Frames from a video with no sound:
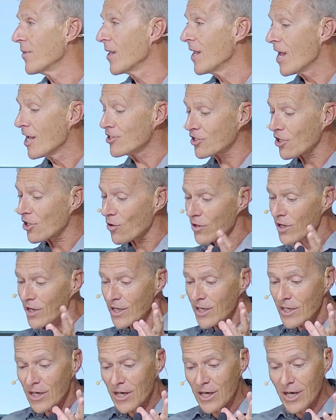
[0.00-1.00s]
And so,
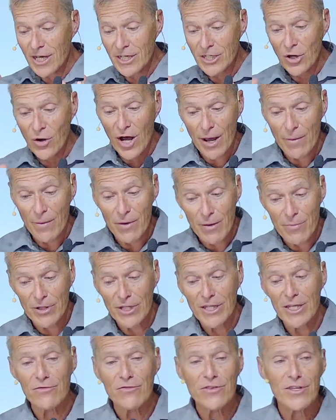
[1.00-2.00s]
uh, you know, I, I,
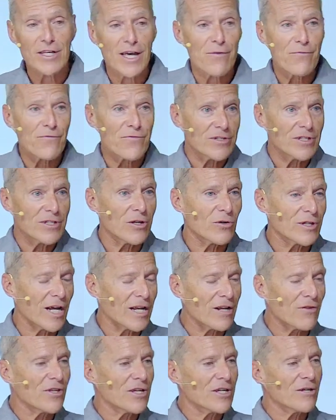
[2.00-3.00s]
believe the, you know, kind
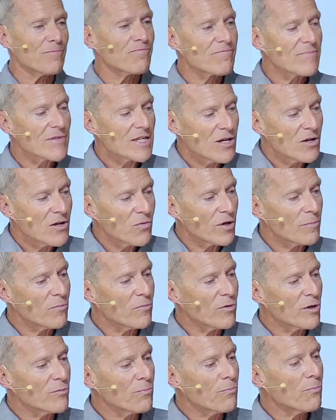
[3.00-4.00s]
of the, what,
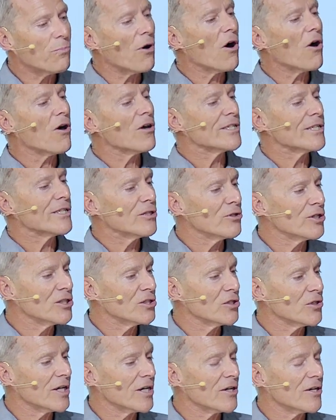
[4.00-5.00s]
what Paul's alluding
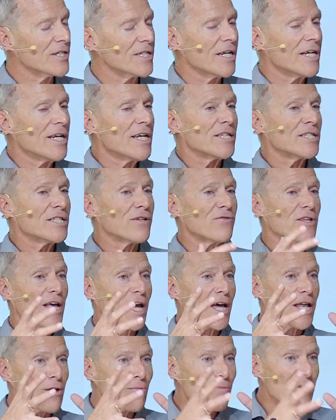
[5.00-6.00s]
to here is, is if the
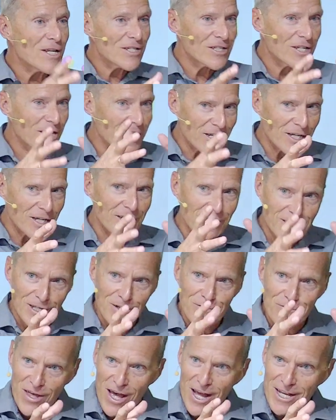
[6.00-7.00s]
enemy's going to
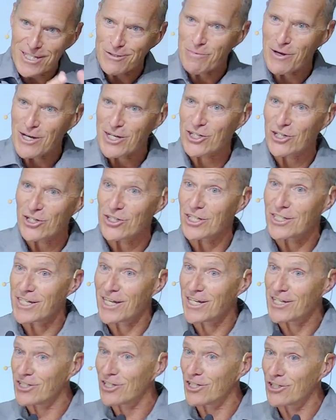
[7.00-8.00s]
give that special
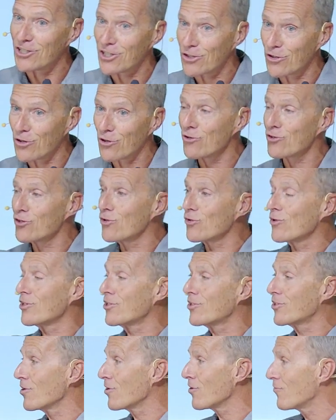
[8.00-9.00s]
attention to those who are
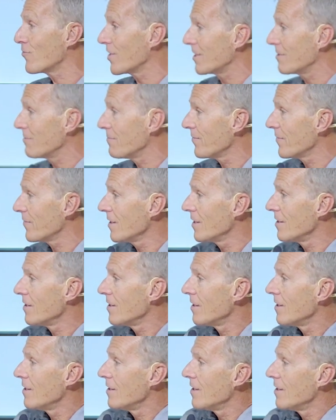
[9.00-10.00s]
serving
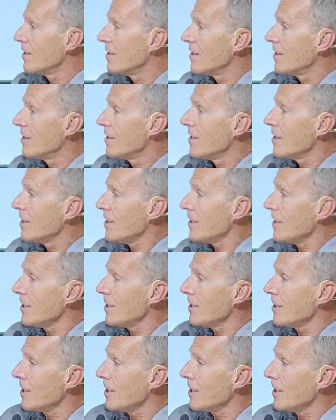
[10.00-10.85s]
in, in